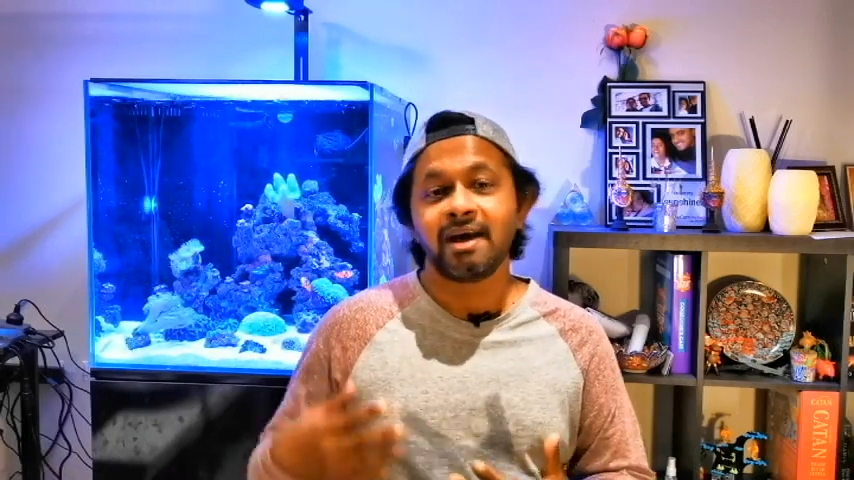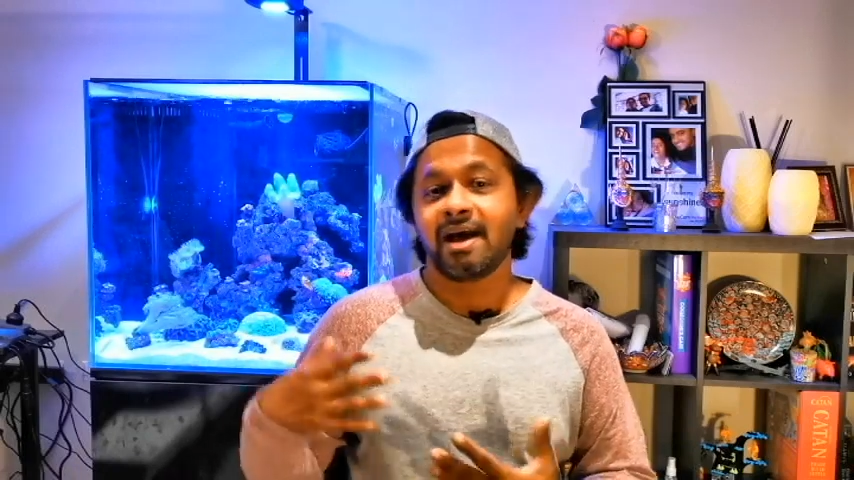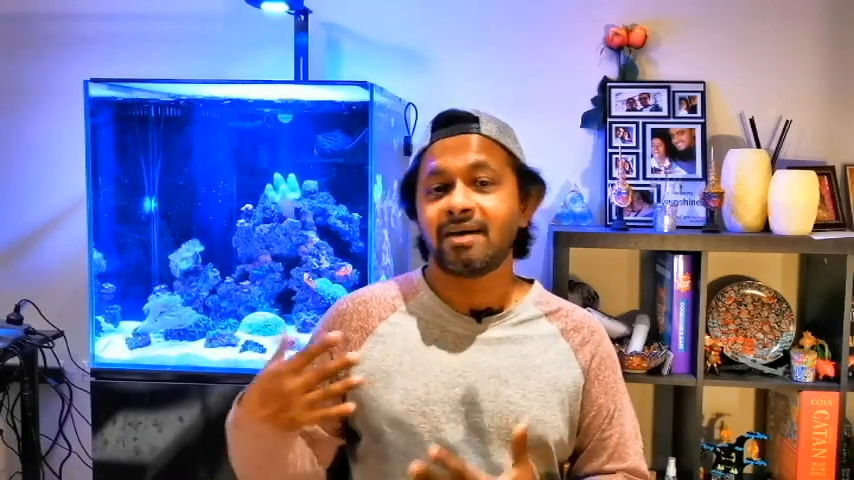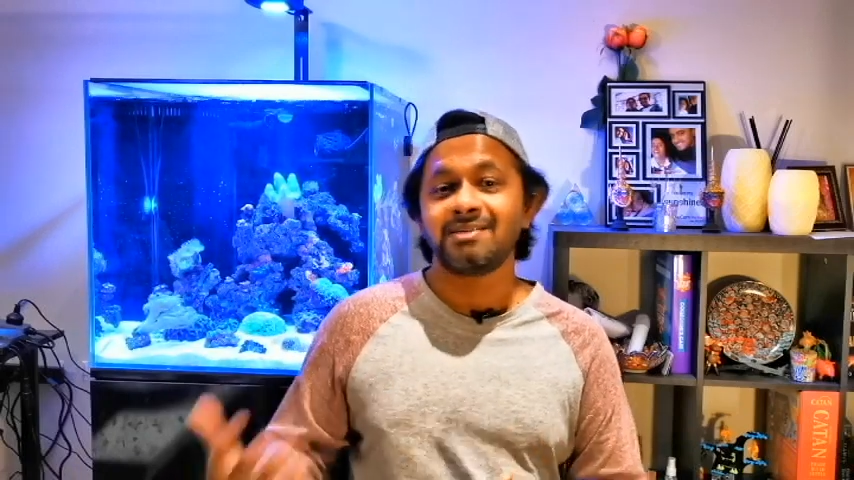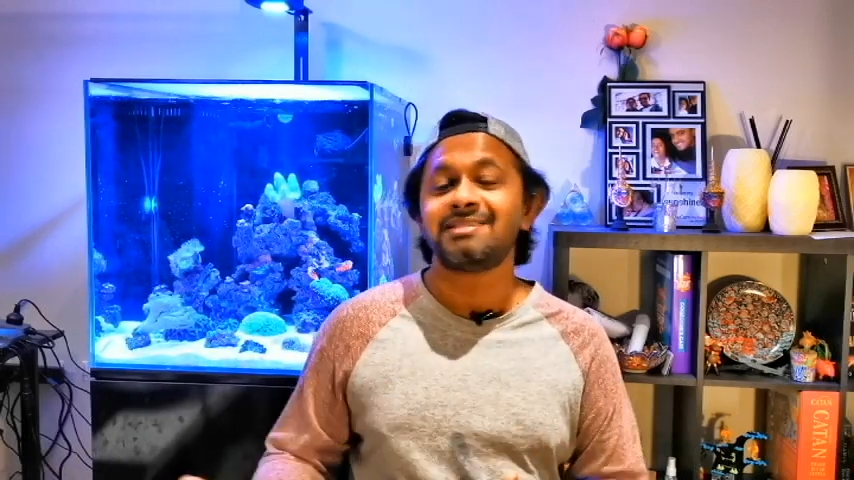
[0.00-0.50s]

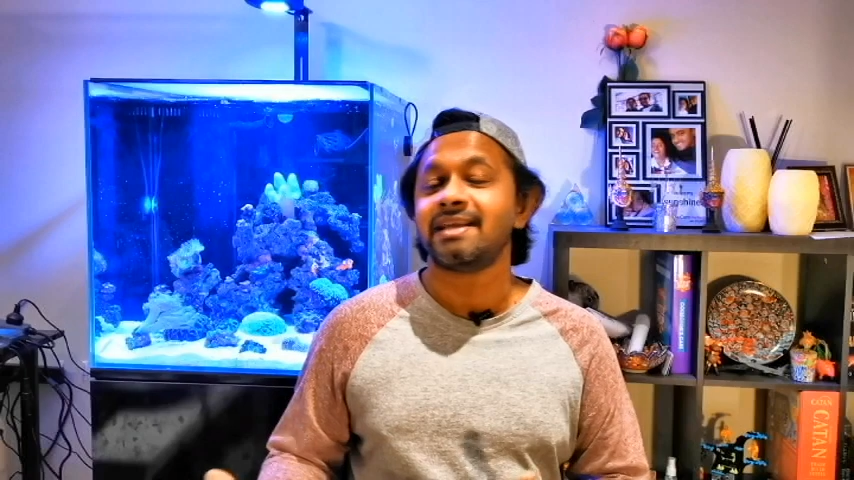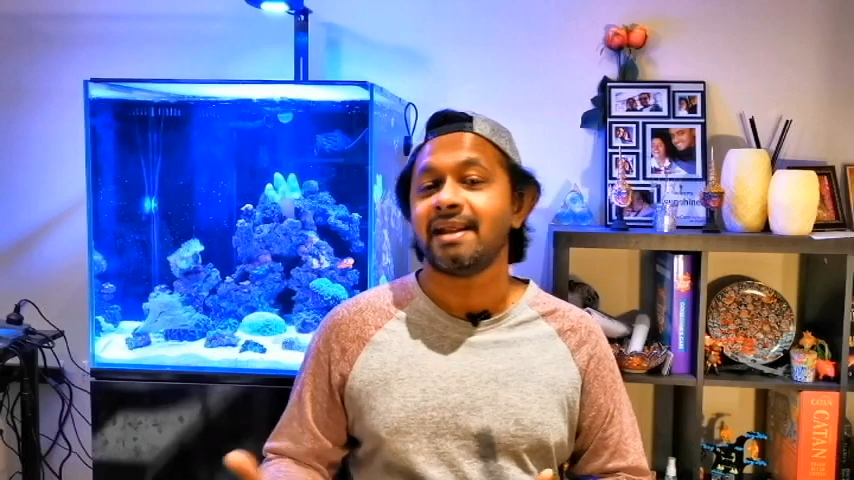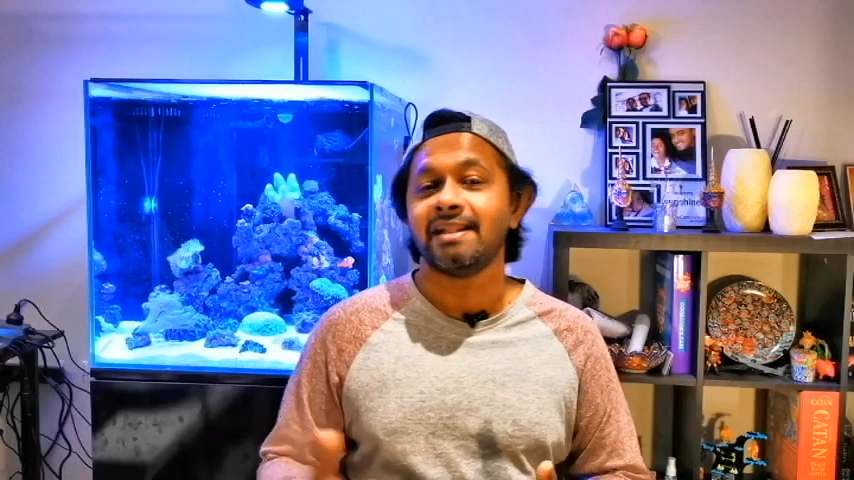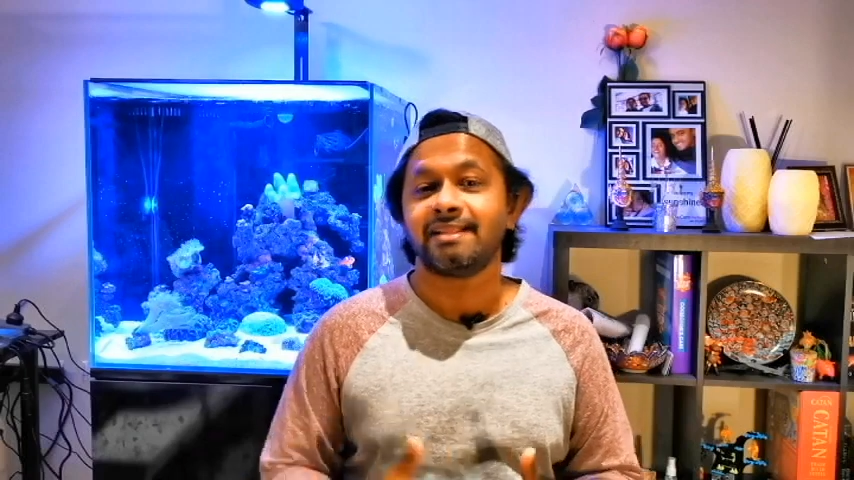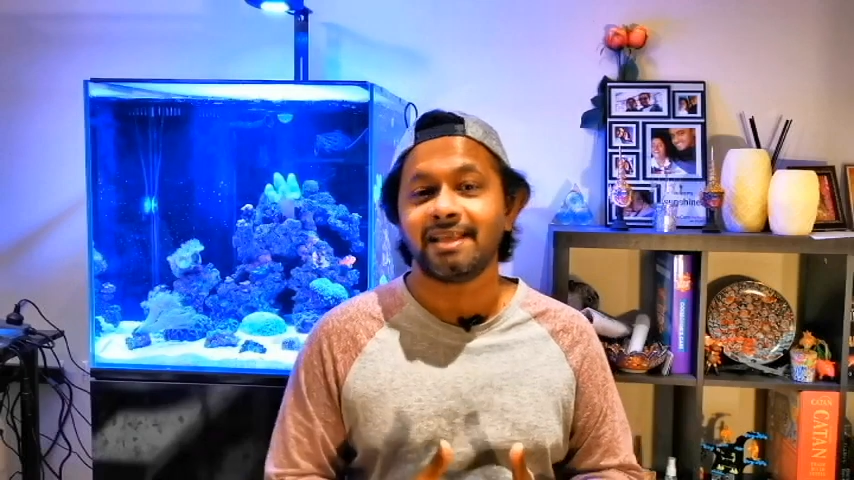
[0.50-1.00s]
Haven't seen
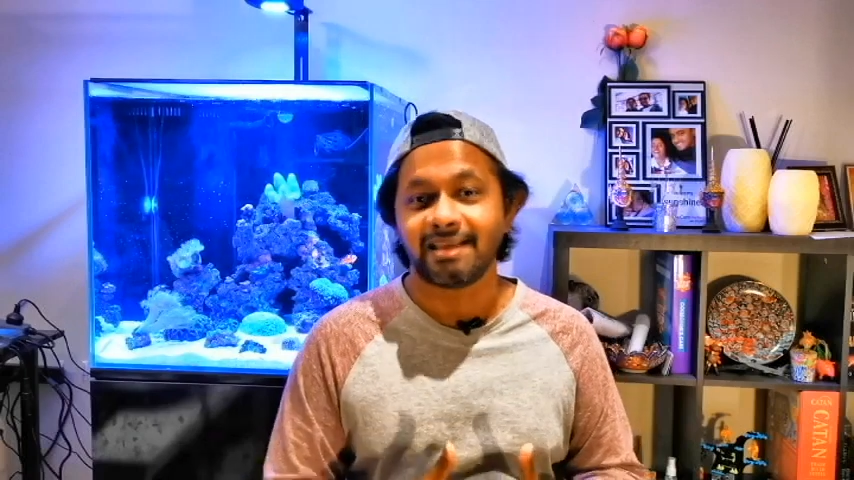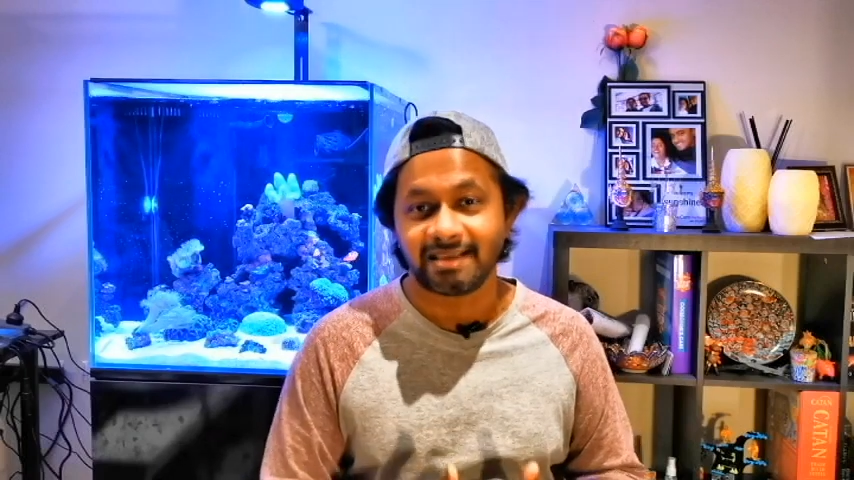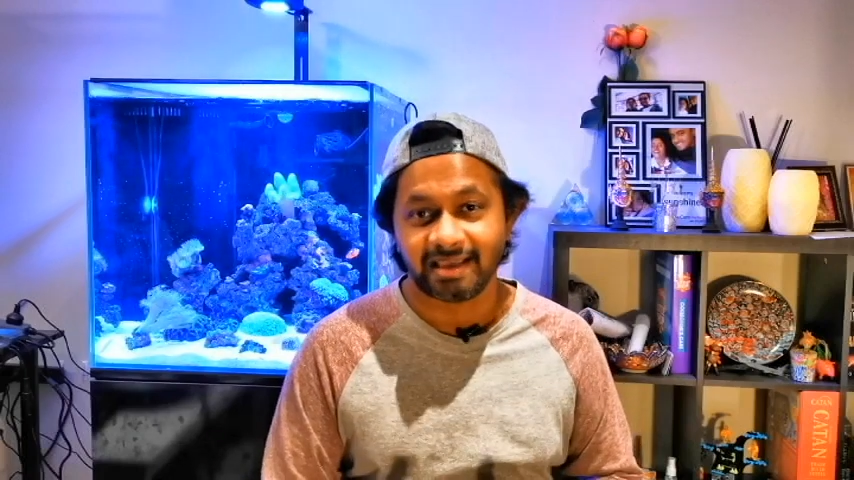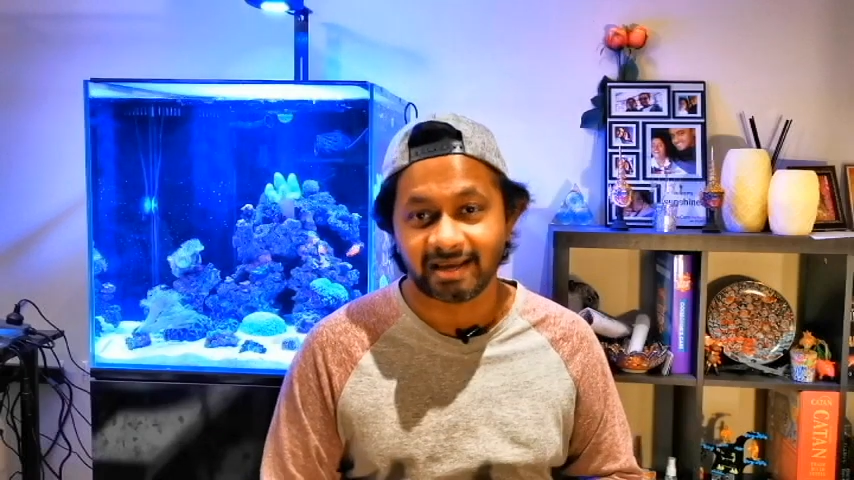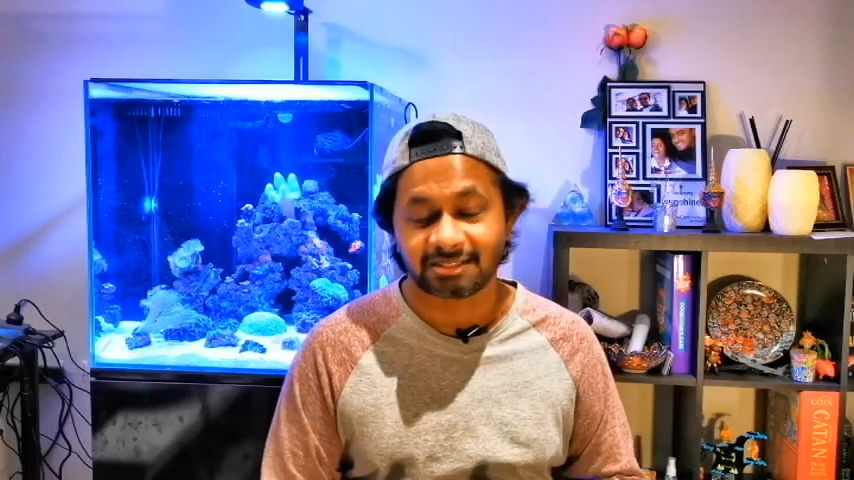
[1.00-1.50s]
anything
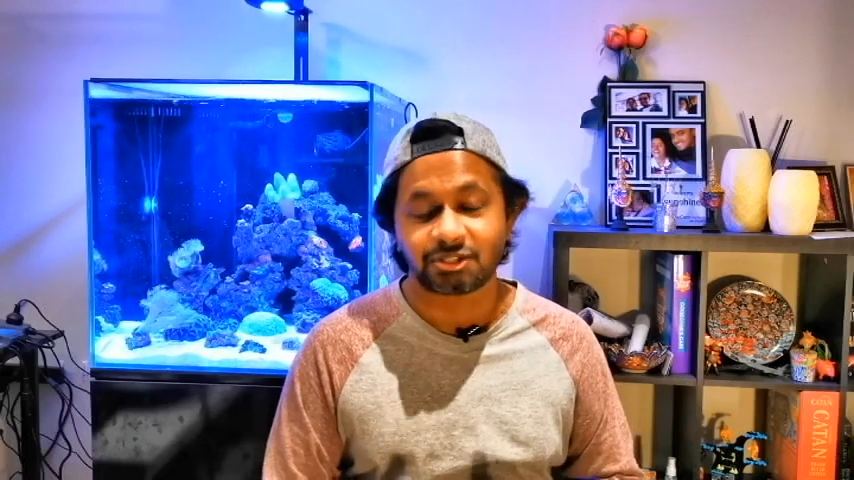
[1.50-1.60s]
yet.